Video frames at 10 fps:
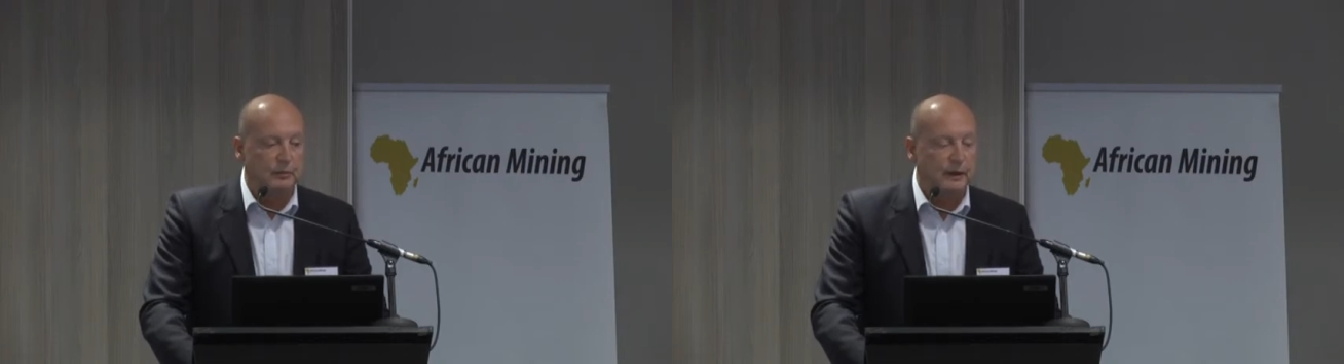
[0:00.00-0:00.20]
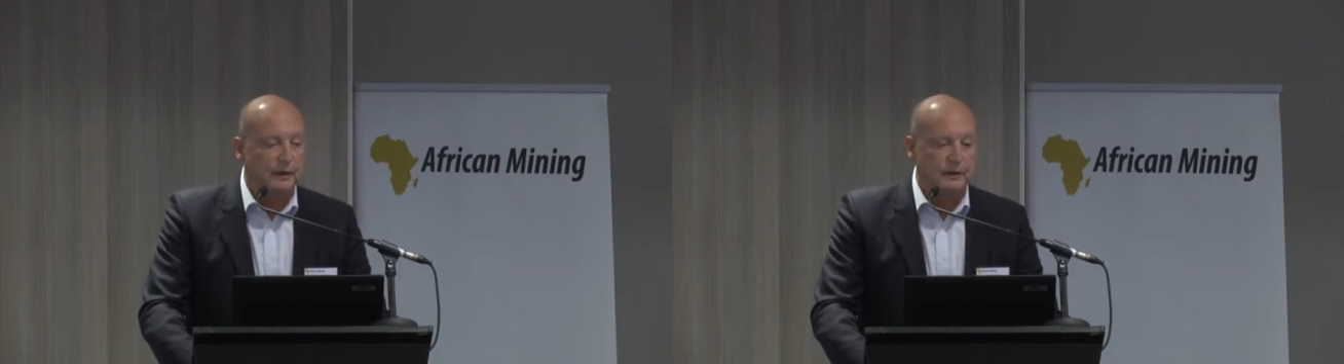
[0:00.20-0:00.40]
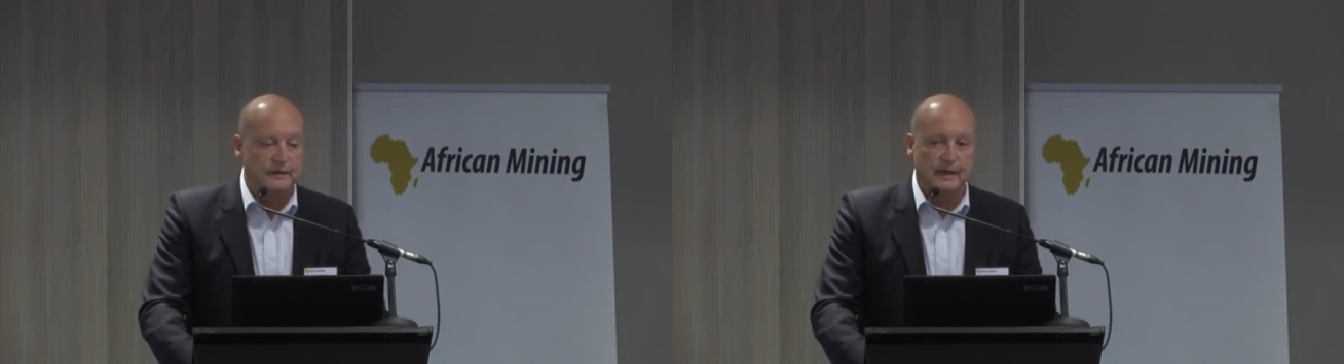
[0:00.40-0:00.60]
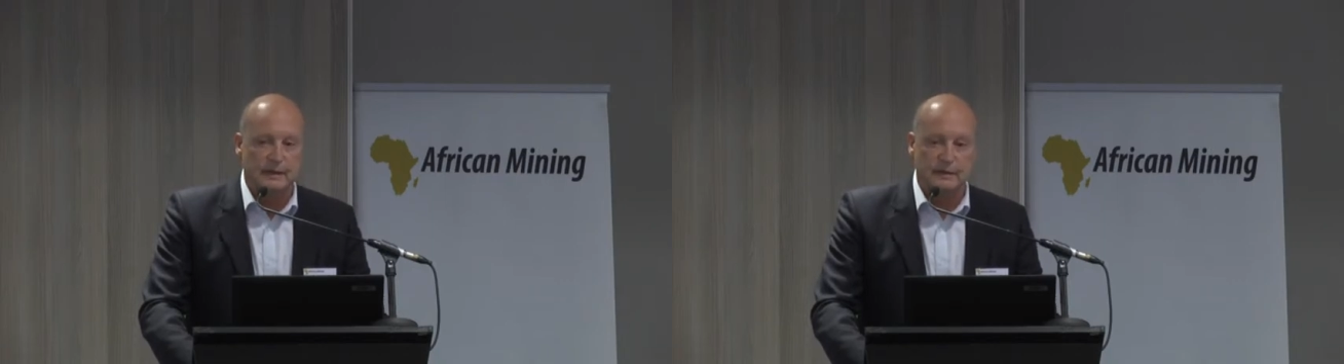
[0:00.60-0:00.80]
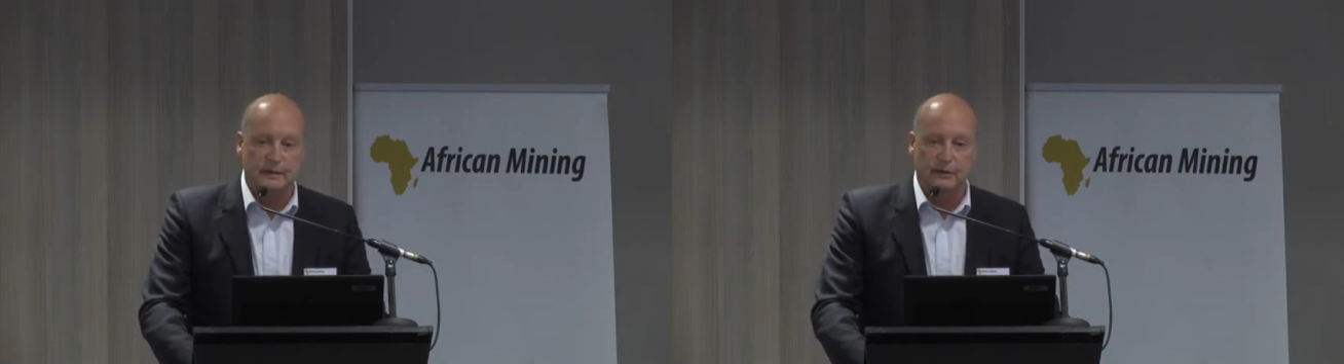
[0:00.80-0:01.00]
pay these
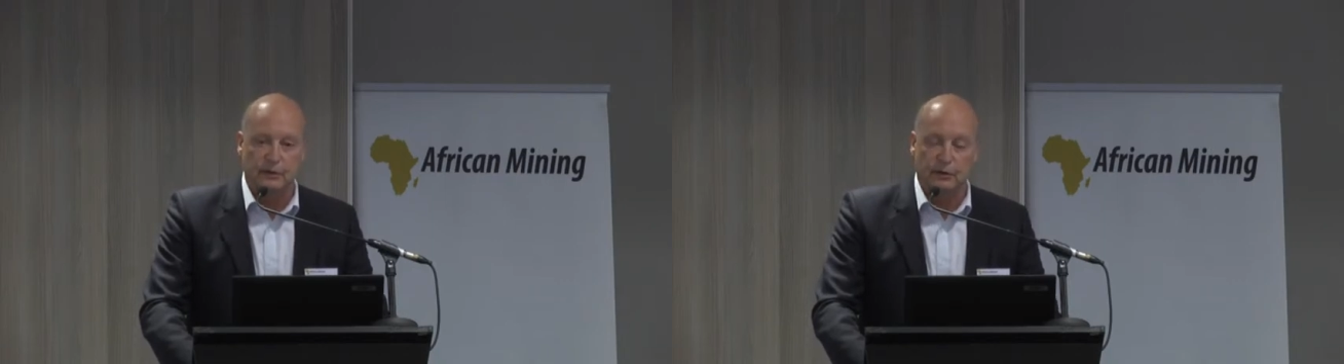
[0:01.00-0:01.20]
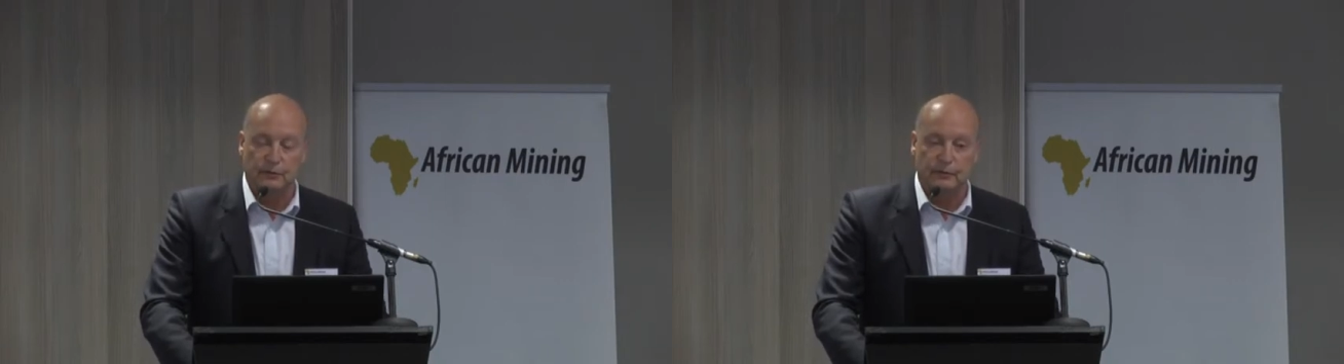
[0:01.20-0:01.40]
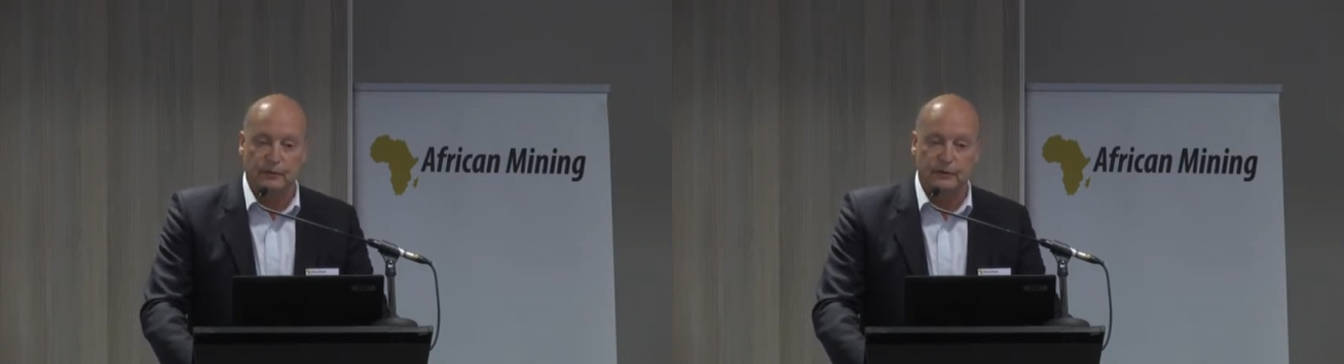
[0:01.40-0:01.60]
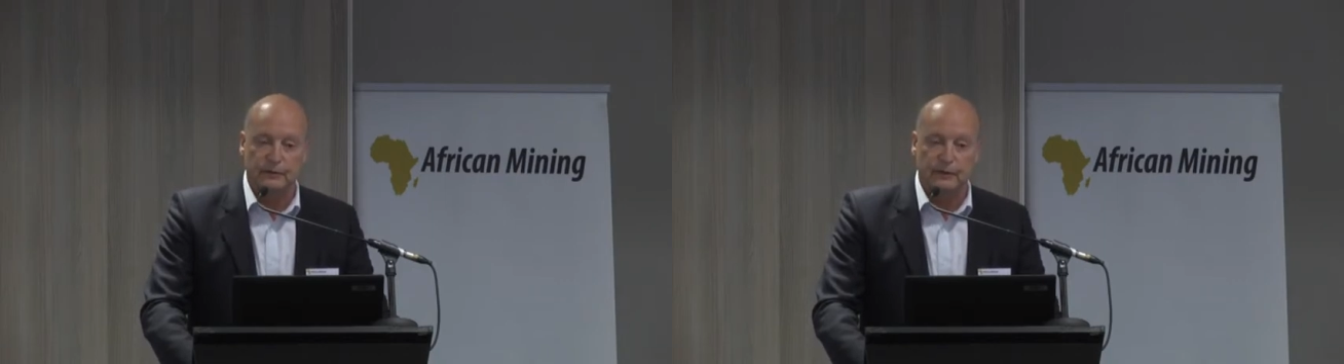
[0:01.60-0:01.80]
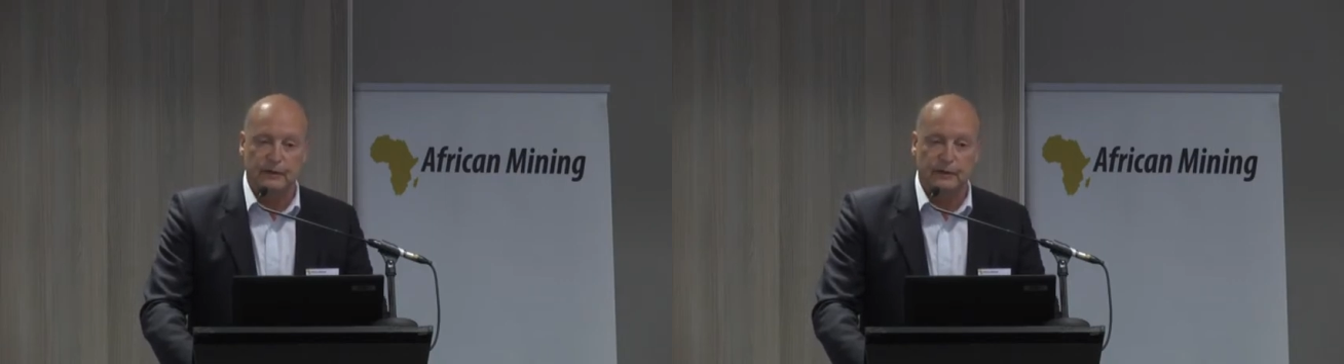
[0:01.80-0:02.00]
assets a lot
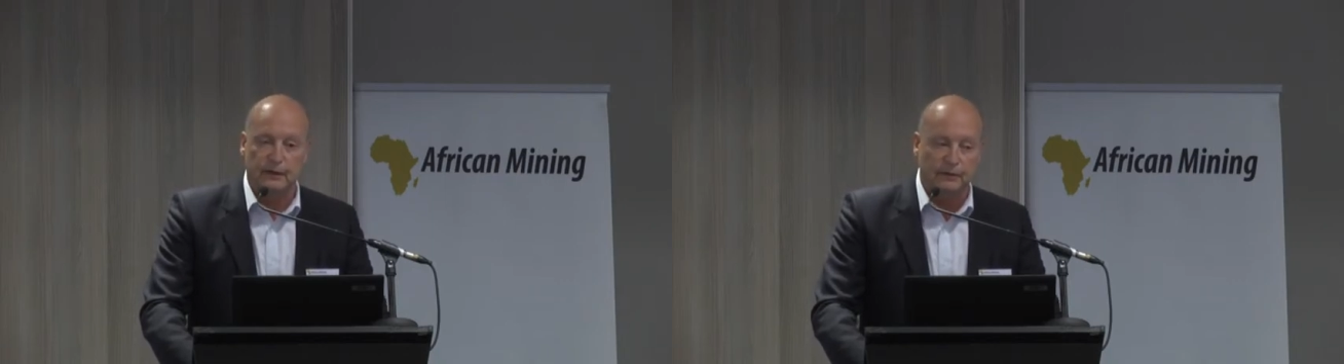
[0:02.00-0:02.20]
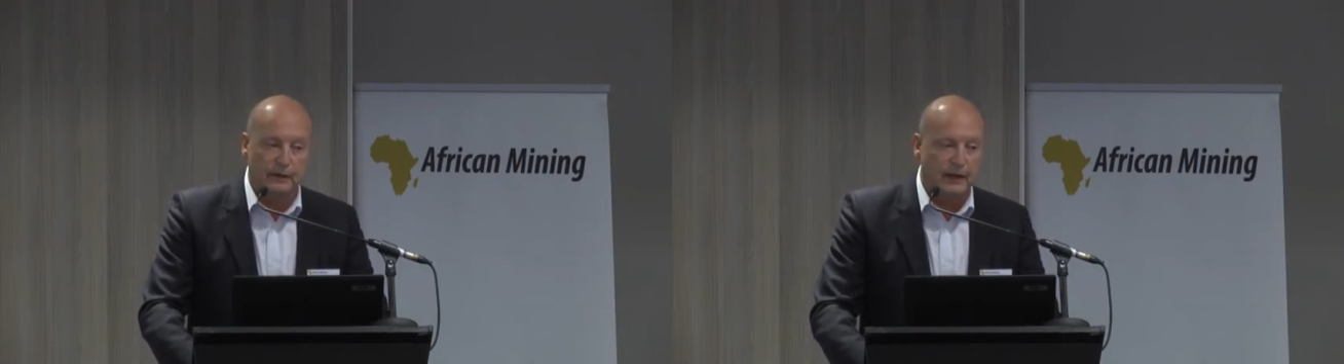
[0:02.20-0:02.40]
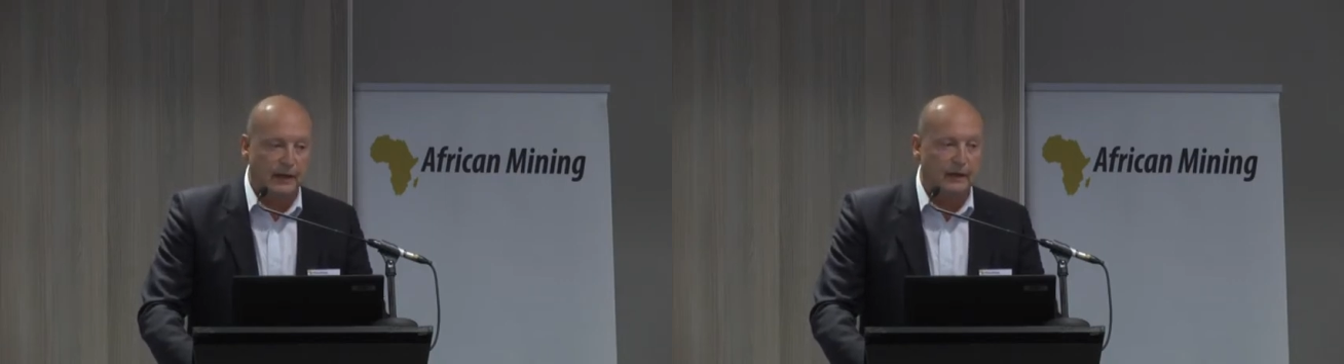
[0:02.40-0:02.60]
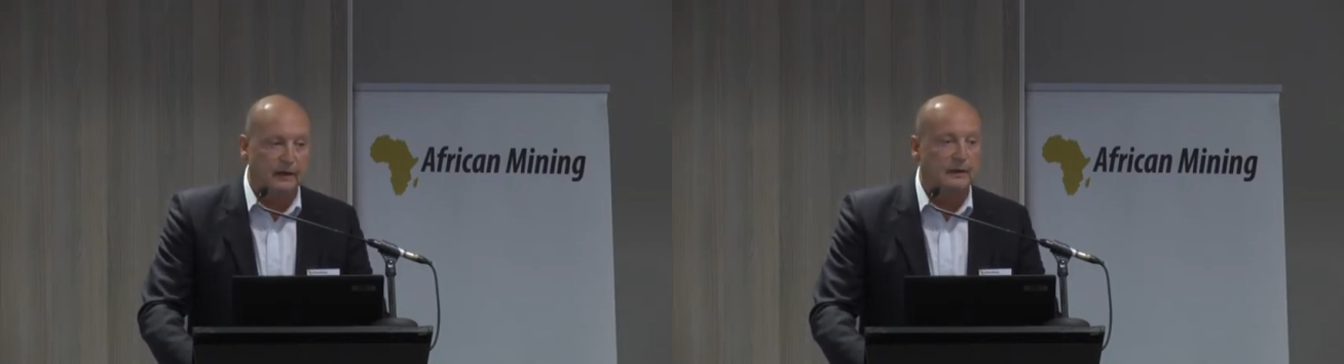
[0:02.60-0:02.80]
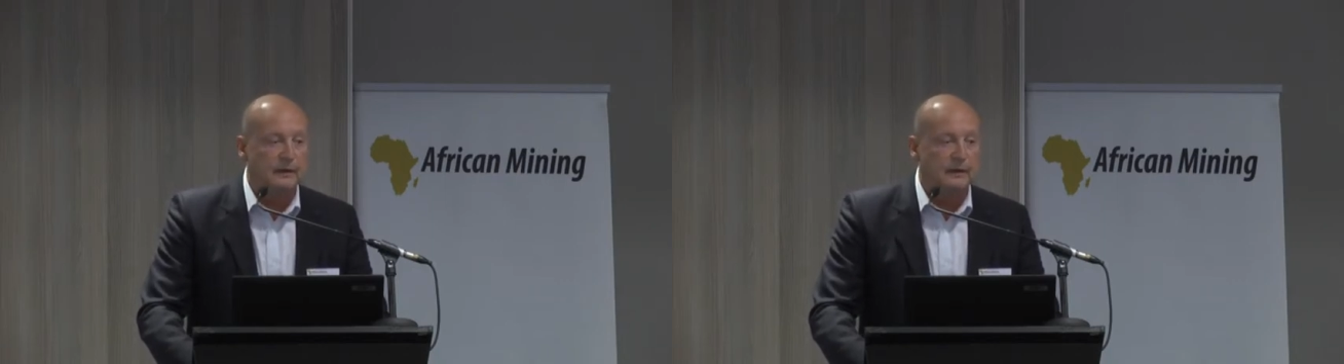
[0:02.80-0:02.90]
of tender love and care.